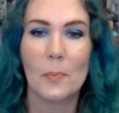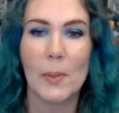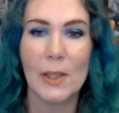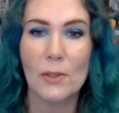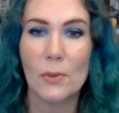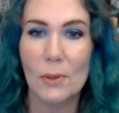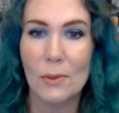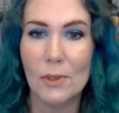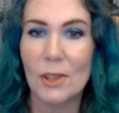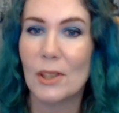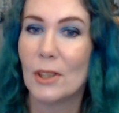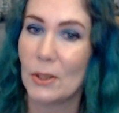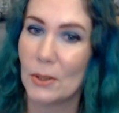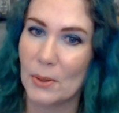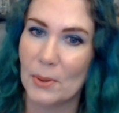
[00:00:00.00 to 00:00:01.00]
true to
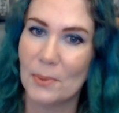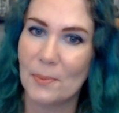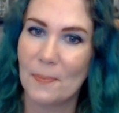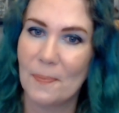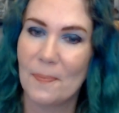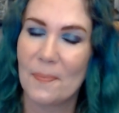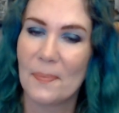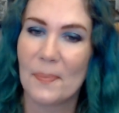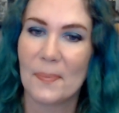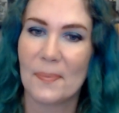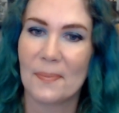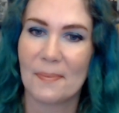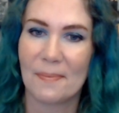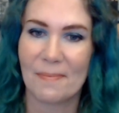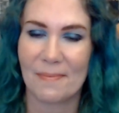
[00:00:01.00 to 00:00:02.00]
you,
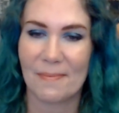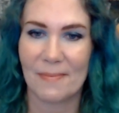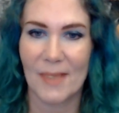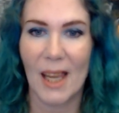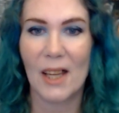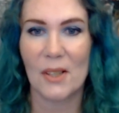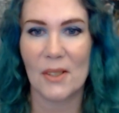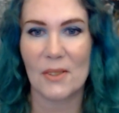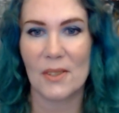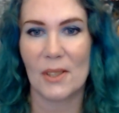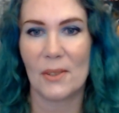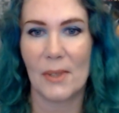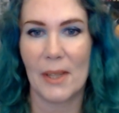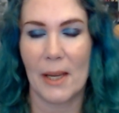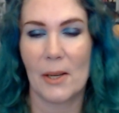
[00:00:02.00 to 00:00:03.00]
and I'll see
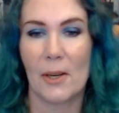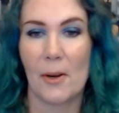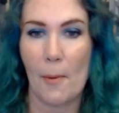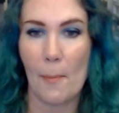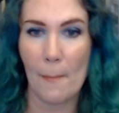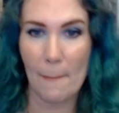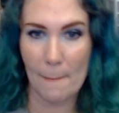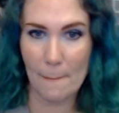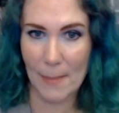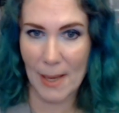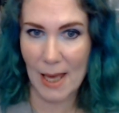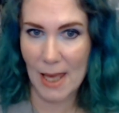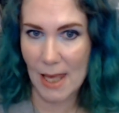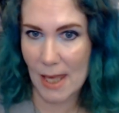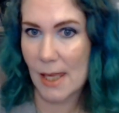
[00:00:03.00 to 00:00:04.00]
you later.
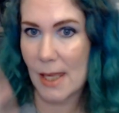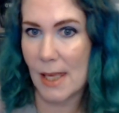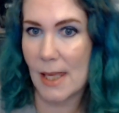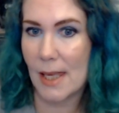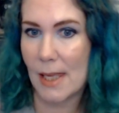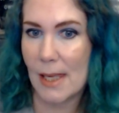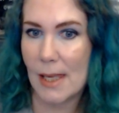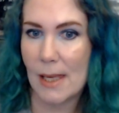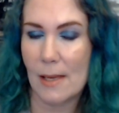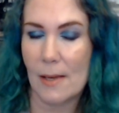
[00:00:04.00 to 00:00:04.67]
Bye!